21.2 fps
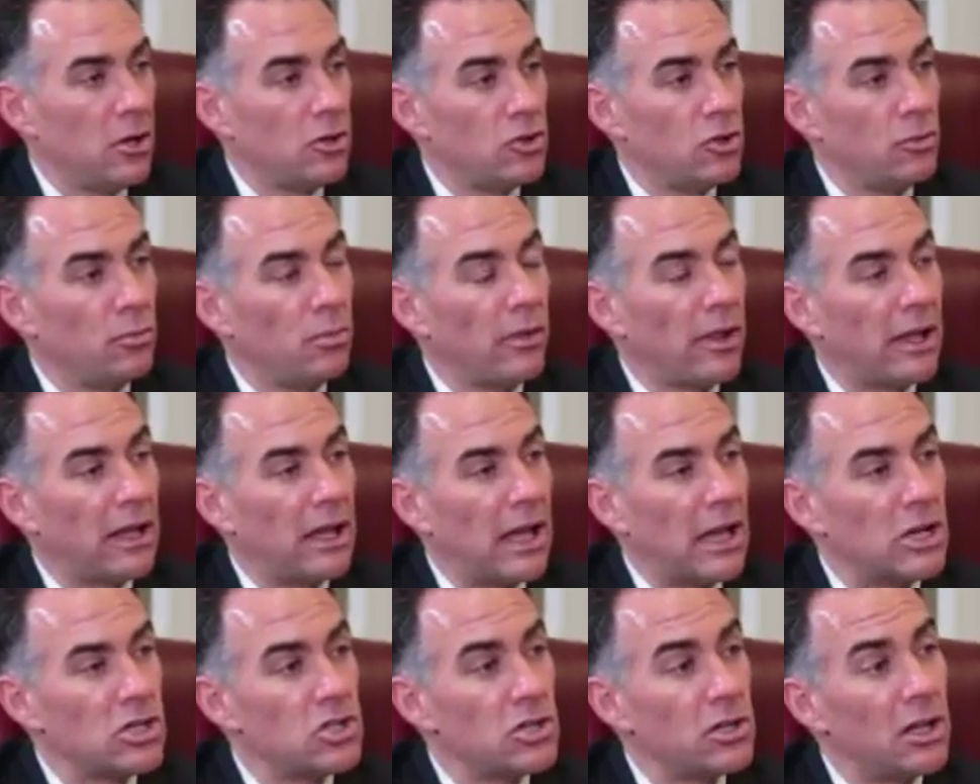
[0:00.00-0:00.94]
Tubal
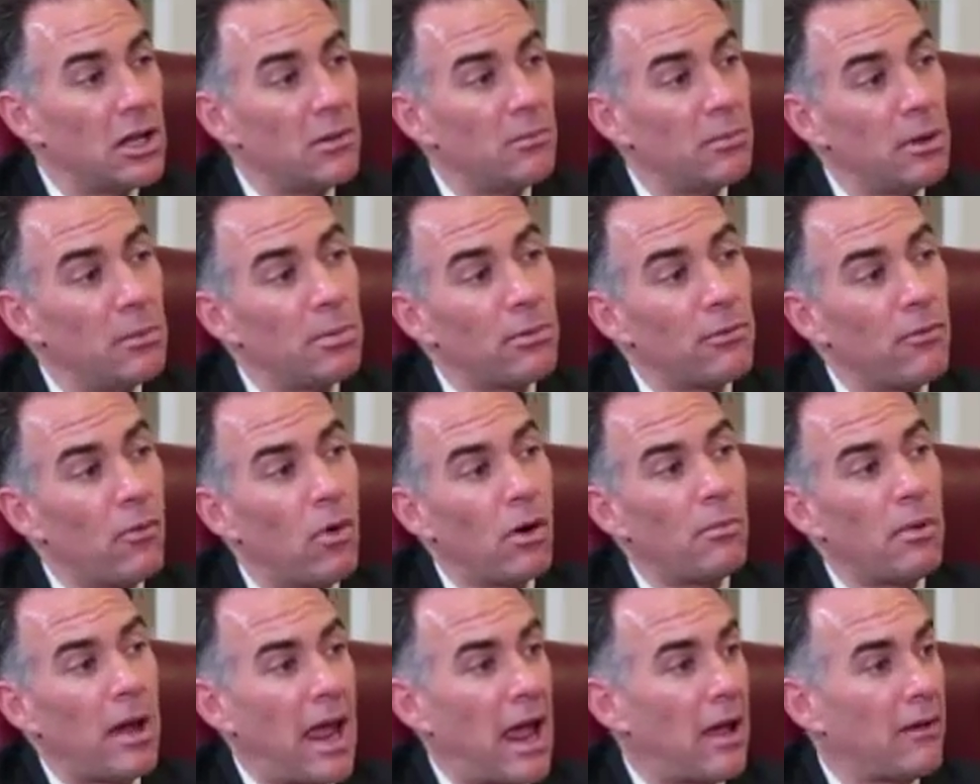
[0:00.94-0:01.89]
ligation can be
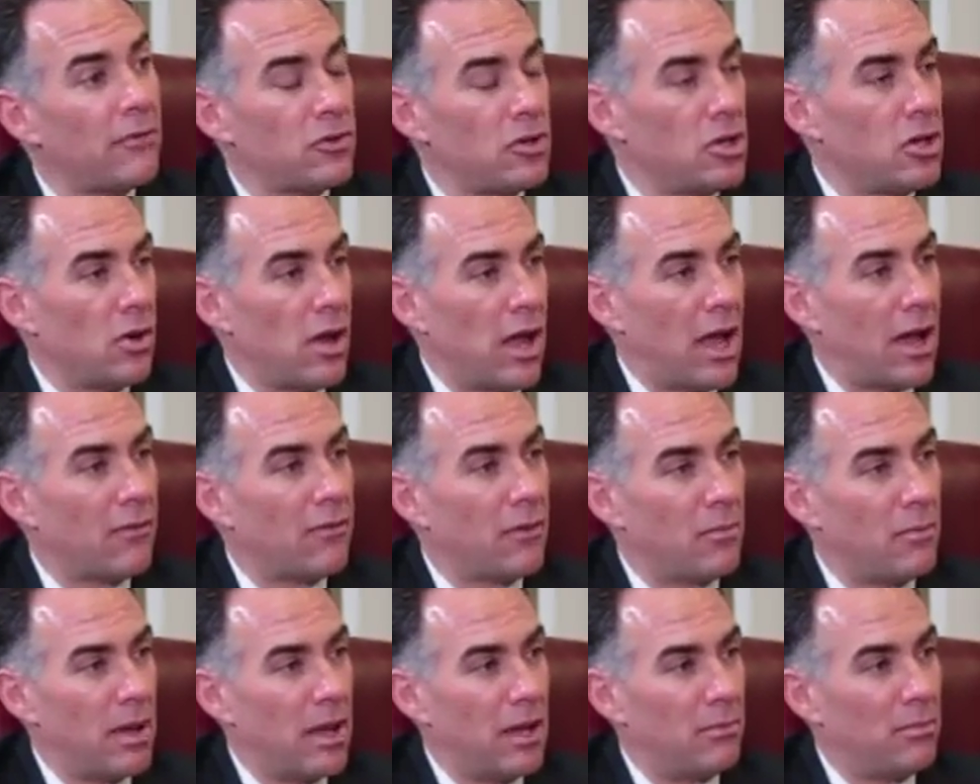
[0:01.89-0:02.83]
performed after you have a
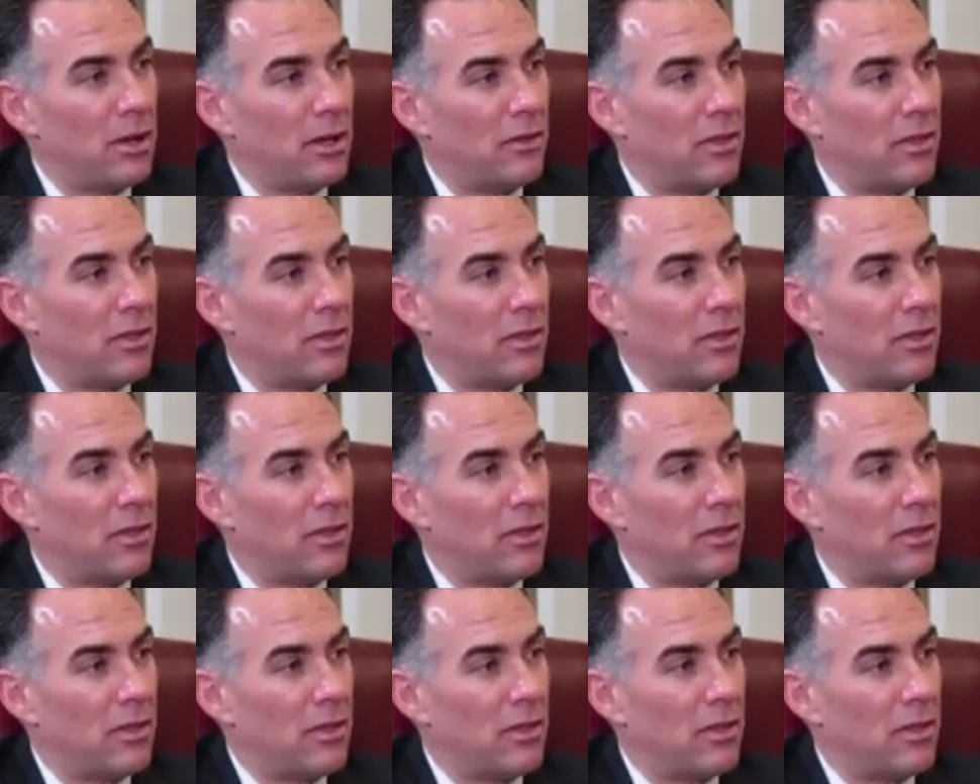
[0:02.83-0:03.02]
baby,